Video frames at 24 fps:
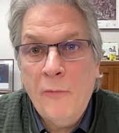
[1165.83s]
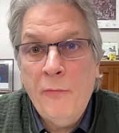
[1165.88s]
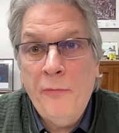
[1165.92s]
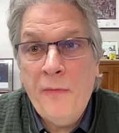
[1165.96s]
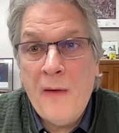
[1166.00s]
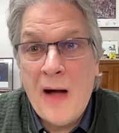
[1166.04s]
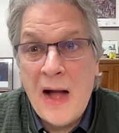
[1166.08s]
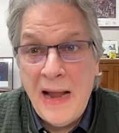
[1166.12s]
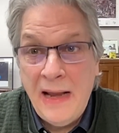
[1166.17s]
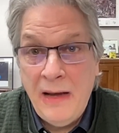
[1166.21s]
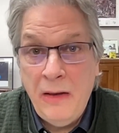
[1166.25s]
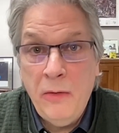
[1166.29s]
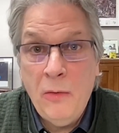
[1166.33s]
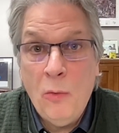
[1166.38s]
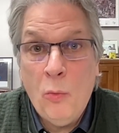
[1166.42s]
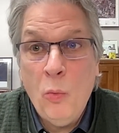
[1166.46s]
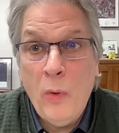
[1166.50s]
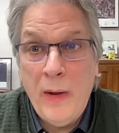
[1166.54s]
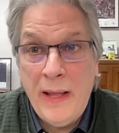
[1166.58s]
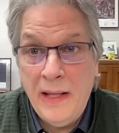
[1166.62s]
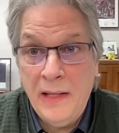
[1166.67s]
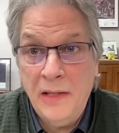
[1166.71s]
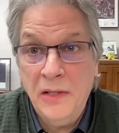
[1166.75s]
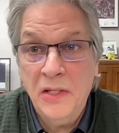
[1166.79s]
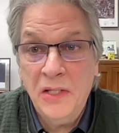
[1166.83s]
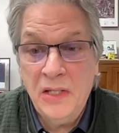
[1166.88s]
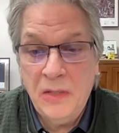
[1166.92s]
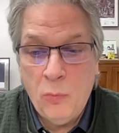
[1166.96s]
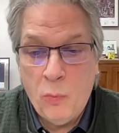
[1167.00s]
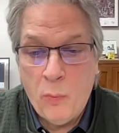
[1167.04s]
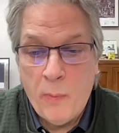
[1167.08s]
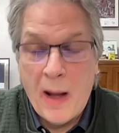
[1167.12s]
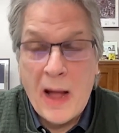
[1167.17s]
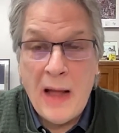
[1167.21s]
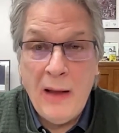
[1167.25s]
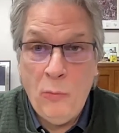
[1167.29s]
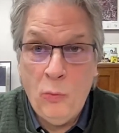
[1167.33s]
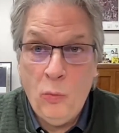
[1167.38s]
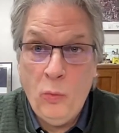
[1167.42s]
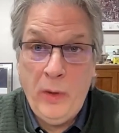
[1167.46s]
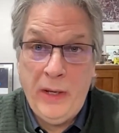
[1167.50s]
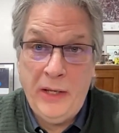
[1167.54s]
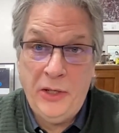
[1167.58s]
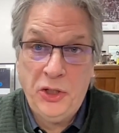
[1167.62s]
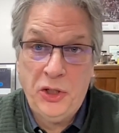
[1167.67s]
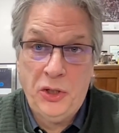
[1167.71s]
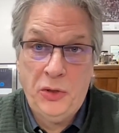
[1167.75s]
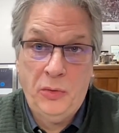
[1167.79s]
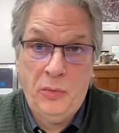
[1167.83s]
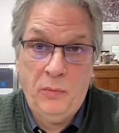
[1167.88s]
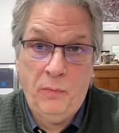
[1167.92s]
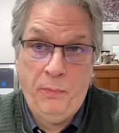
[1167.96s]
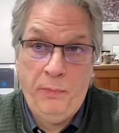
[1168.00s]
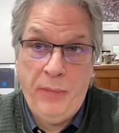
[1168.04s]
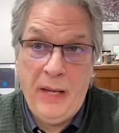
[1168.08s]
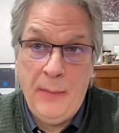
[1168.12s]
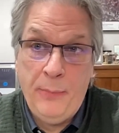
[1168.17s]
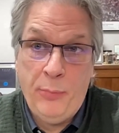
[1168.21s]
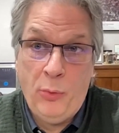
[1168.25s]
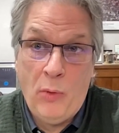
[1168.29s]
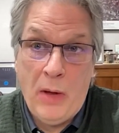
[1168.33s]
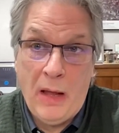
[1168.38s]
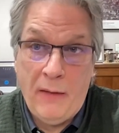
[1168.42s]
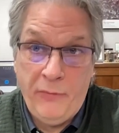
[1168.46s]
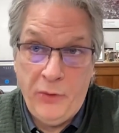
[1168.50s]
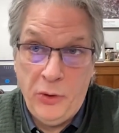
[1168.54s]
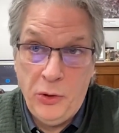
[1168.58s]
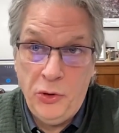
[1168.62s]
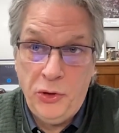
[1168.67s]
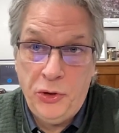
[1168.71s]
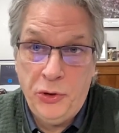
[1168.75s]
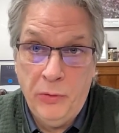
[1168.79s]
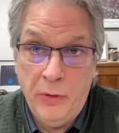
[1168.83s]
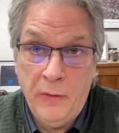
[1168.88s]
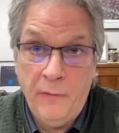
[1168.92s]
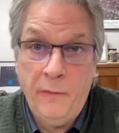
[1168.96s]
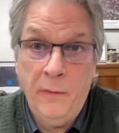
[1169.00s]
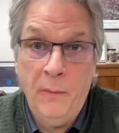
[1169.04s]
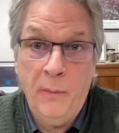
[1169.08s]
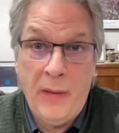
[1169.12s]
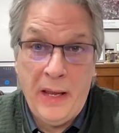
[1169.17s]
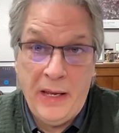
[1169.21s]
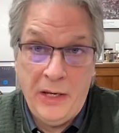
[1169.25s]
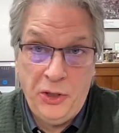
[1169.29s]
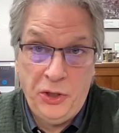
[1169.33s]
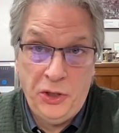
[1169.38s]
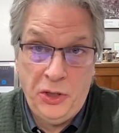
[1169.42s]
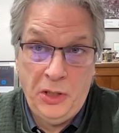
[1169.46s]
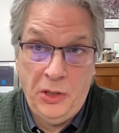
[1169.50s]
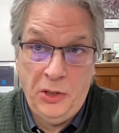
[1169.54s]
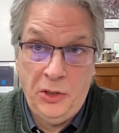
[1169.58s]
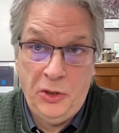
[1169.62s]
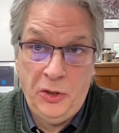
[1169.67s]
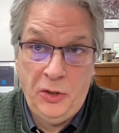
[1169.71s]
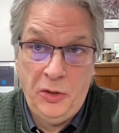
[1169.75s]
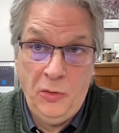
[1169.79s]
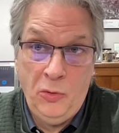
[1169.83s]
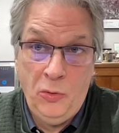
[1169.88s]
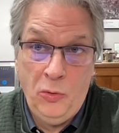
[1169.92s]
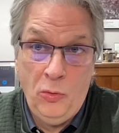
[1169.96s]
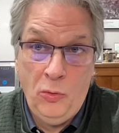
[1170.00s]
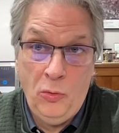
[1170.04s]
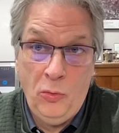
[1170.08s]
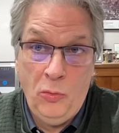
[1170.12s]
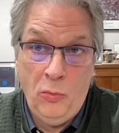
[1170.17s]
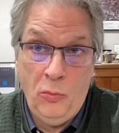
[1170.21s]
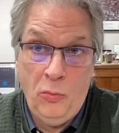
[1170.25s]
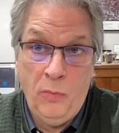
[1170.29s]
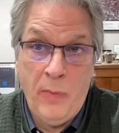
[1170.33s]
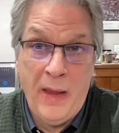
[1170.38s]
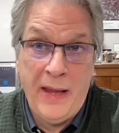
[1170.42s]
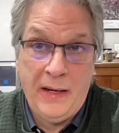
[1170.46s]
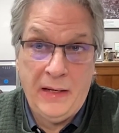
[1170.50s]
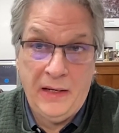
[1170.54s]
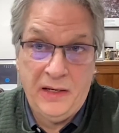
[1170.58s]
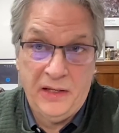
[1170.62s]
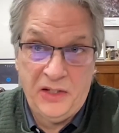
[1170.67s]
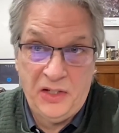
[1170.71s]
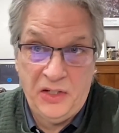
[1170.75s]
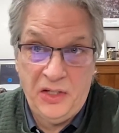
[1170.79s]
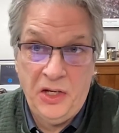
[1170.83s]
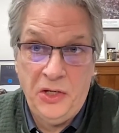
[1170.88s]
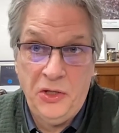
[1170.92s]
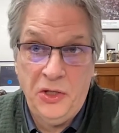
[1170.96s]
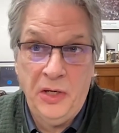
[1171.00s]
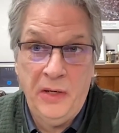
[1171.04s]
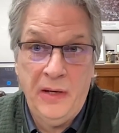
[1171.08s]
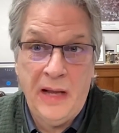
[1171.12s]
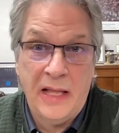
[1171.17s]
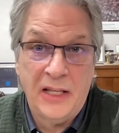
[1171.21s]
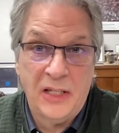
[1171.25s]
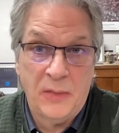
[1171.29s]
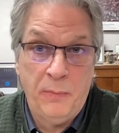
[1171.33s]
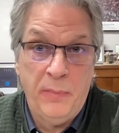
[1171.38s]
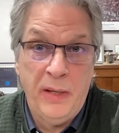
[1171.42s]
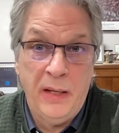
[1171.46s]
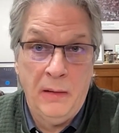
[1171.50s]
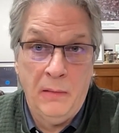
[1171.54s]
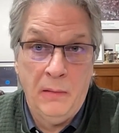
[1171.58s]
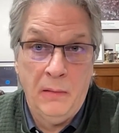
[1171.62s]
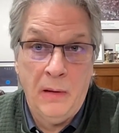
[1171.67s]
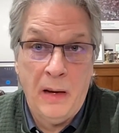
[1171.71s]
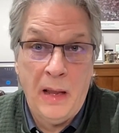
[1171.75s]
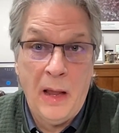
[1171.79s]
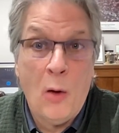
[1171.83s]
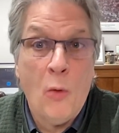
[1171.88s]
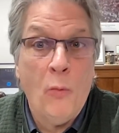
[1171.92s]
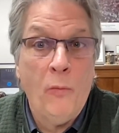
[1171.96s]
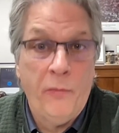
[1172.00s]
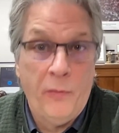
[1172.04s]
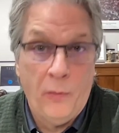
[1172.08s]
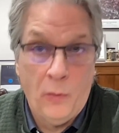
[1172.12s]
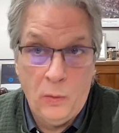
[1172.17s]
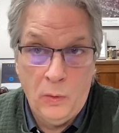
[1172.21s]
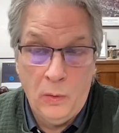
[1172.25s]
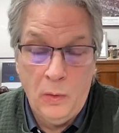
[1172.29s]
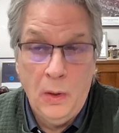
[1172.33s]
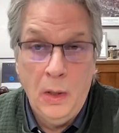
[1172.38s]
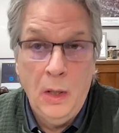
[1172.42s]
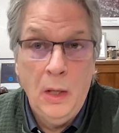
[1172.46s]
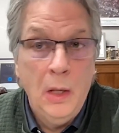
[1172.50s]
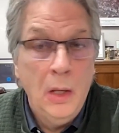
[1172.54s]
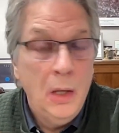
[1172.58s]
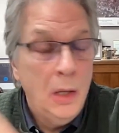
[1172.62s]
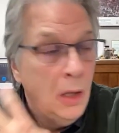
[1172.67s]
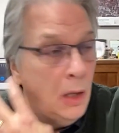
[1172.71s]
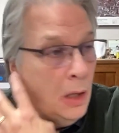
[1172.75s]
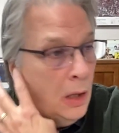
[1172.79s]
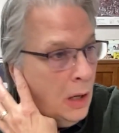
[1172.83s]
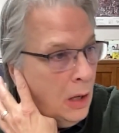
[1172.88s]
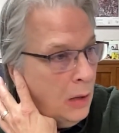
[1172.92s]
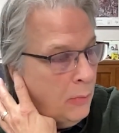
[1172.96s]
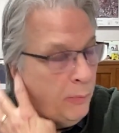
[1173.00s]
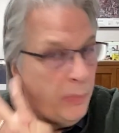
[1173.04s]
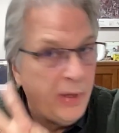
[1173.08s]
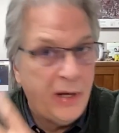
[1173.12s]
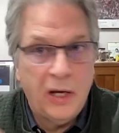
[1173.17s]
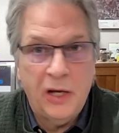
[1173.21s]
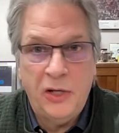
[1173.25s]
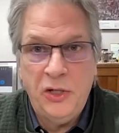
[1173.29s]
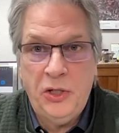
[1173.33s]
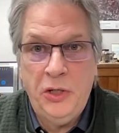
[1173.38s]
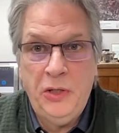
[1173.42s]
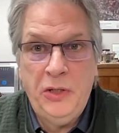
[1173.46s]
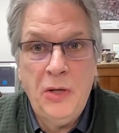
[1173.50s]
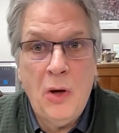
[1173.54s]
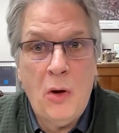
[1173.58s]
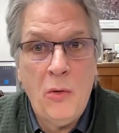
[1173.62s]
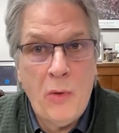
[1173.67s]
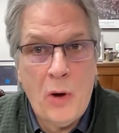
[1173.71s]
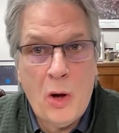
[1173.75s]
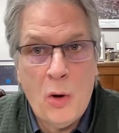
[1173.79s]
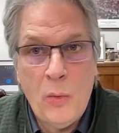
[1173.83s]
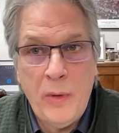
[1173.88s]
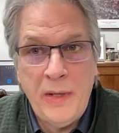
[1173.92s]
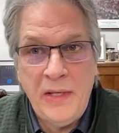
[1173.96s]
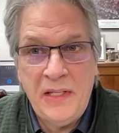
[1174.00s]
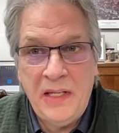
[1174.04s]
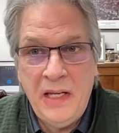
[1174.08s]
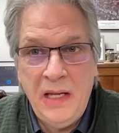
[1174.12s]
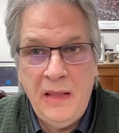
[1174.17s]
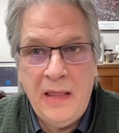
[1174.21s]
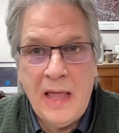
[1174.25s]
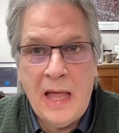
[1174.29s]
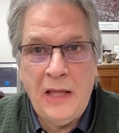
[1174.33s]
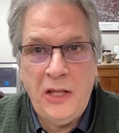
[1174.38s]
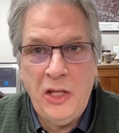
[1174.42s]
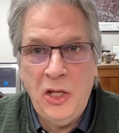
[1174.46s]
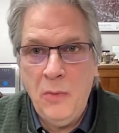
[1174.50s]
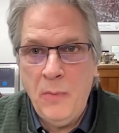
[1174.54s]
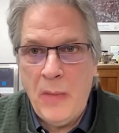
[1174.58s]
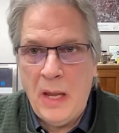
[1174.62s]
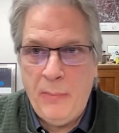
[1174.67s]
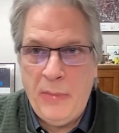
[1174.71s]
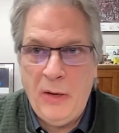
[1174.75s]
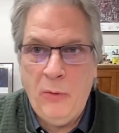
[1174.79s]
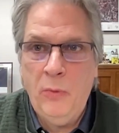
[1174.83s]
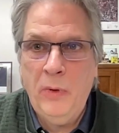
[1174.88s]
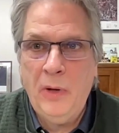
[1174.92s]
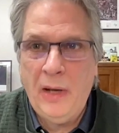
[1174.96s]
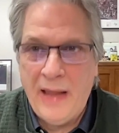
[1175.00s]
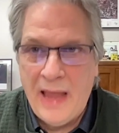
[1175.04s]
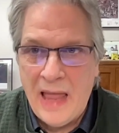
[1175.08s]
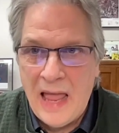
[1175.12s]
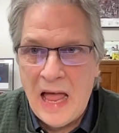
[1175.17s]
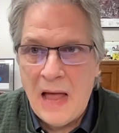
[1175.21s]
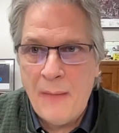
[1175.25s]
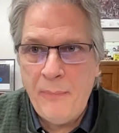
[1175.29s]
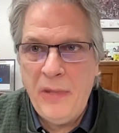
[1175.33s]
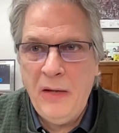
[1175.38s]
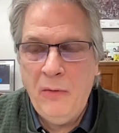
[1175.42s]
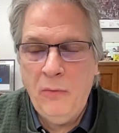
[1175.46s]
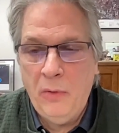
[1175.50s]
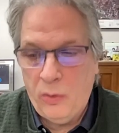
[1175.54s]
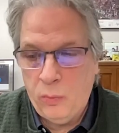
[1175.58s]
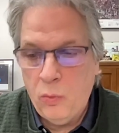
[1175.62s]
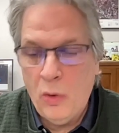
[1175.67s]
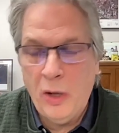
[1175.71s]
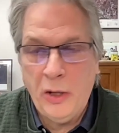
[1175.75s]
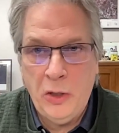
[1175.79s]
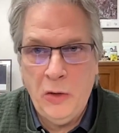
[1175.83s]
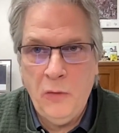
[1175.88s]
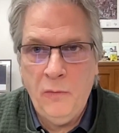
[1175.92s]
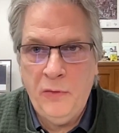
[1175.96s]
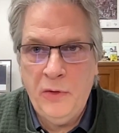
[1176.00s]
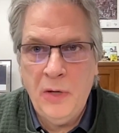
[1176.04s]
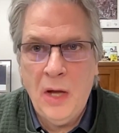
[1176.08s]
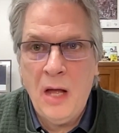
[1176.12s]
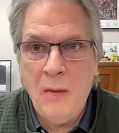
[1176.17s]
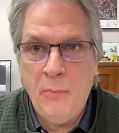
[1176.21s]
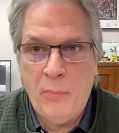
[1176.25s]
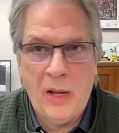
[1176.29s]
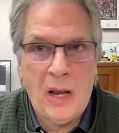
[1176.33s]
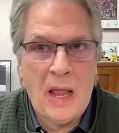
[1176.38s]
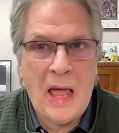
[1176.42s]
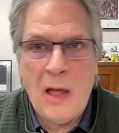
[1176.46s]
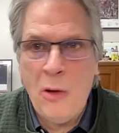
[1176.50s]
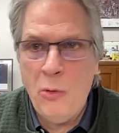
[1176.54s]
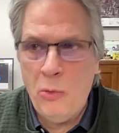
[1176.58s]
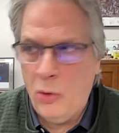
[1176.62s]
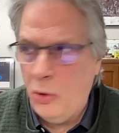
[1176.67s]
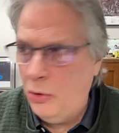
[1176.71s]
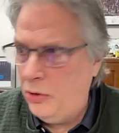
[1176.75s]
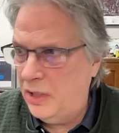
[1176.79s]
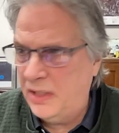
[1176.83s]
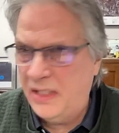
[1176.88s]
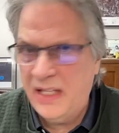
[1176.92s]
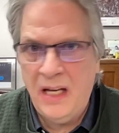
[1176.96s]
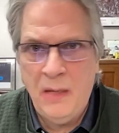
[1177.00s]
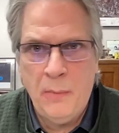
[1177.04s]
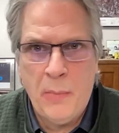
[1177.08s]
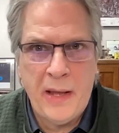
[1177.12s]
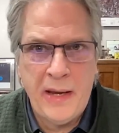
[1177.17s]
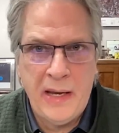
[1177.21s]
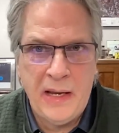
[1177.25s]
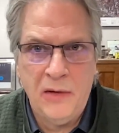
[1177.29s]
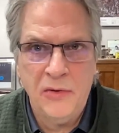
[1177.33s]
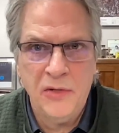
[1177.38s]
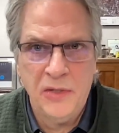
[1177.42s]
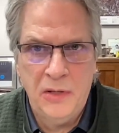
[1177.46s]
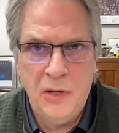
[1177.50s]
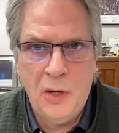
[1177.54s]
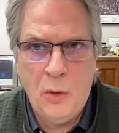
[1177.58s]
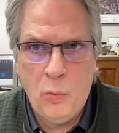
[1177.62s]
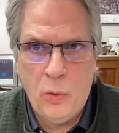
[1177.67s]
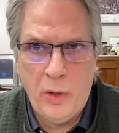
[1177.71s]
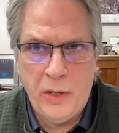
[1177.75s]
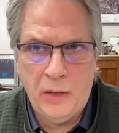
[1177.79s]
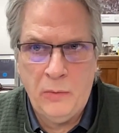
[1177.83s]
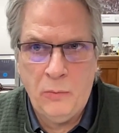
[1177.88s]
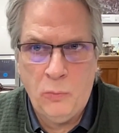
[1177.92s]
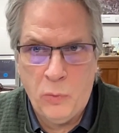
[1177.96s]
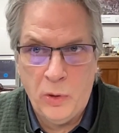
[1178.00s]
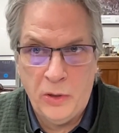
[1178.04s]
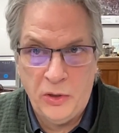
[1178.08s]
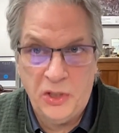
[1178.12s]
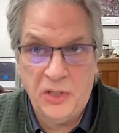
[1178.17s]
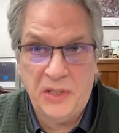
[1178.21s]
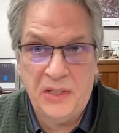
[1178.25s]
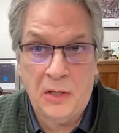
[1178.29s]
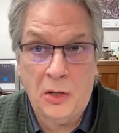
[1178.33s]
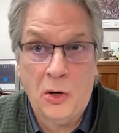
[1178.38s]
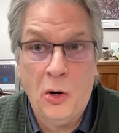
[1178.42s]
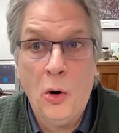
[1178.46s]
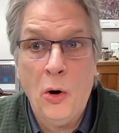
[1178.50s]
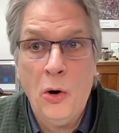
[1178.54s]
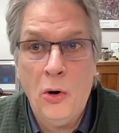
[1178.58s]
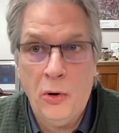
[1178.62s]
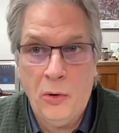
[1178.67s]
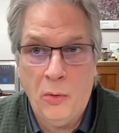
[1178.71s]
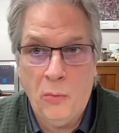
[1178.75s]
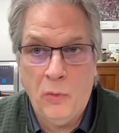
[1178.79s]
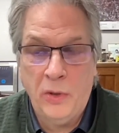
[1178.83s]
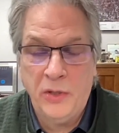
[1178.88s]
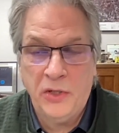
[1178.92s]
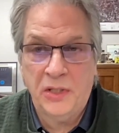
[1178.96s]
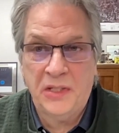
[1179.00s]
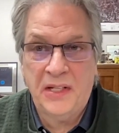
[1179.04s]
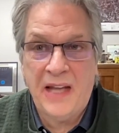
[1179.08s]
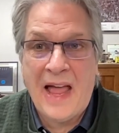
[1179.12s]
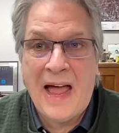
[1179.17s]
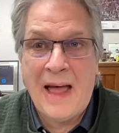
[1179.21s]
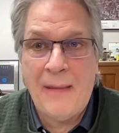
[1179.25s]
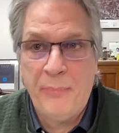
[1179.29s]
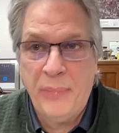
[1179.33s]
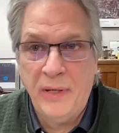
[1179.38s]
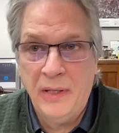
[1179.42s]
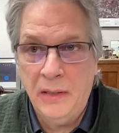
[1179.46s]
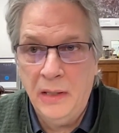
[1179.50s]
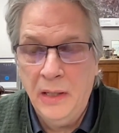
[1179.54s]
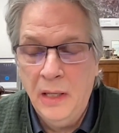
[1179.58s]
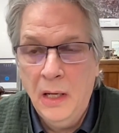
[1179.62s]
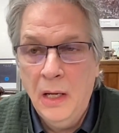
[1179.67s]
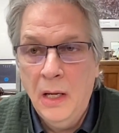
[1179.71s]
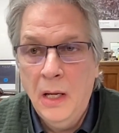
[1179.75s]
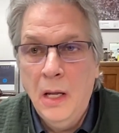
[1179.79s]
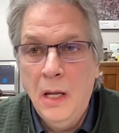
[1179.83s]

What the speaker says: find the wins by which people have used your information to make a decision that's been helpful. Because you don't always see that. You may be really happy with what you've done, but does anybody else know what just occurred or what just happened?